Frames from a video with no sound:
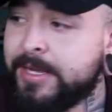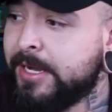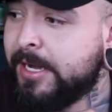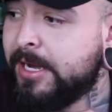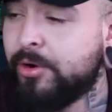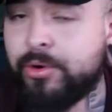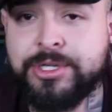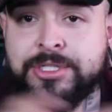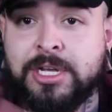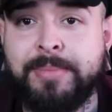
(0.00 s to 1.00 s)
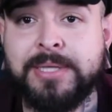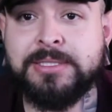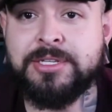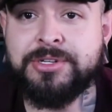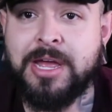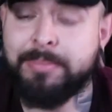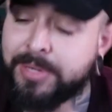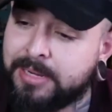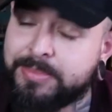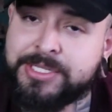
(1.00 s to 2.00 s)
or just come back to the shop and
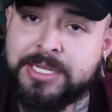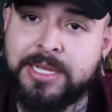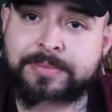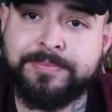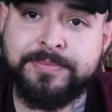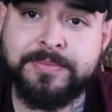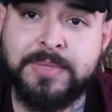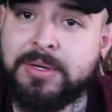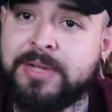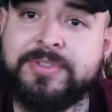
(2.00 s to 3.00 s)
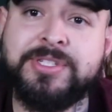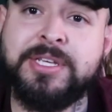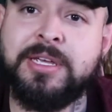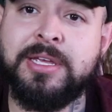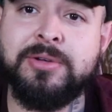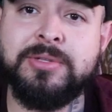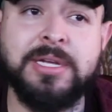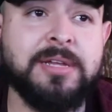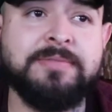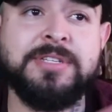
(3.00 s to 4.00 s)
let me see it. I would love to see it healed. I
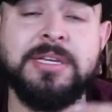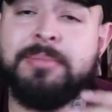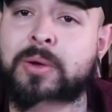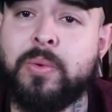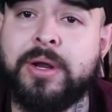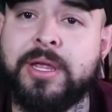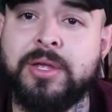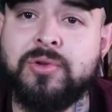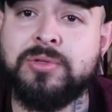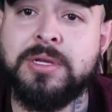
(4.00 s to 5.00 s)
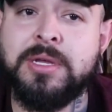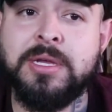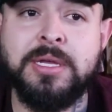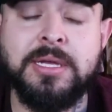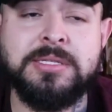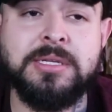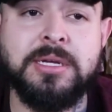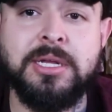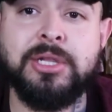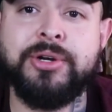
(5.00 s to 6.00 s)
love seeing my work healed. It's
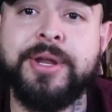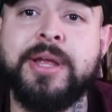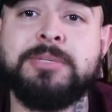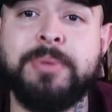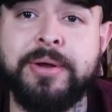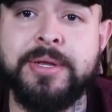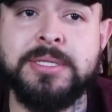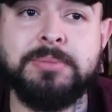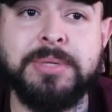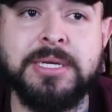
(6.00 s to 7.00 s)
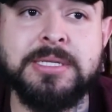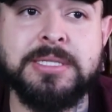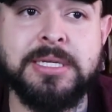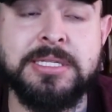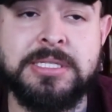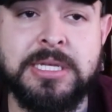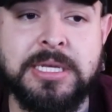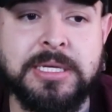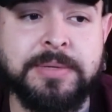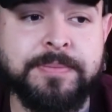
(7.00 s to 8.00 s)
a learning experience because I can
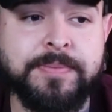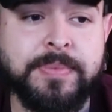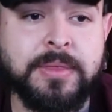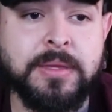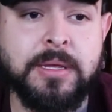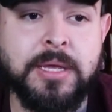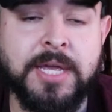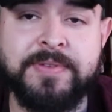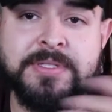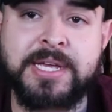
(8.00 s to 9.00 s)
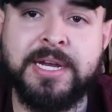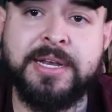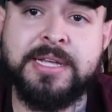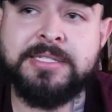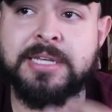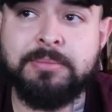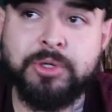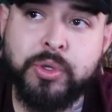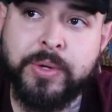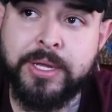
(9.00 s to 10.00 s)
see if the techniques that I'm
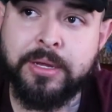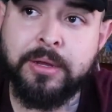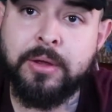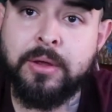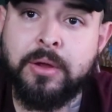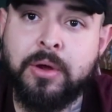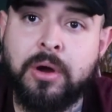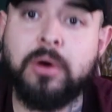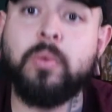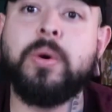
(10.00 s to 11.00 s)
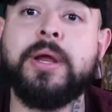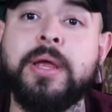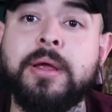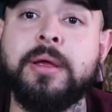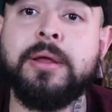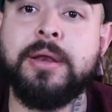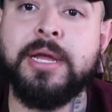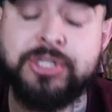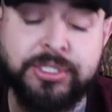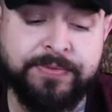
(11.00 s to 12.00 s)
doing are working,
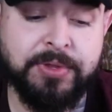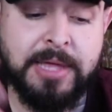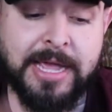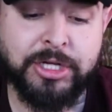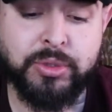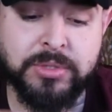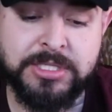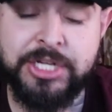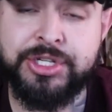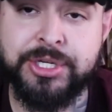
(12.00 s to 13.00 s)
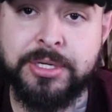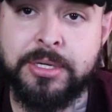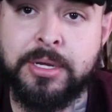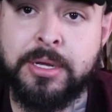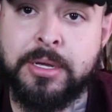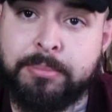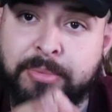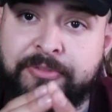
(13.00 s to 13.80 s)
not just for the actual session, but